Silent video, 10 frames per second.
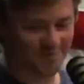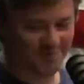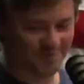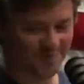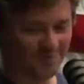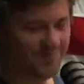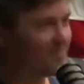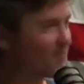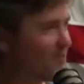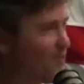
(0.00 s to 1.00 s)

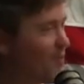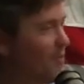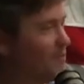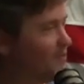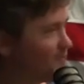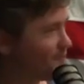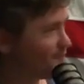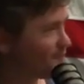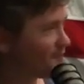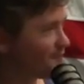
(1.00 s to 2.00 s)

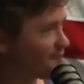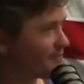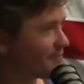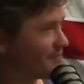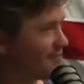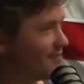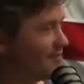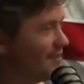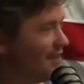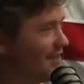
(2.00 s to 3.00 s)

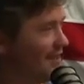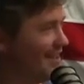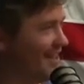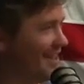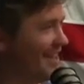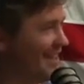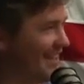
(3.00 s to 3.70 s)
No words are spoken by the person on screen.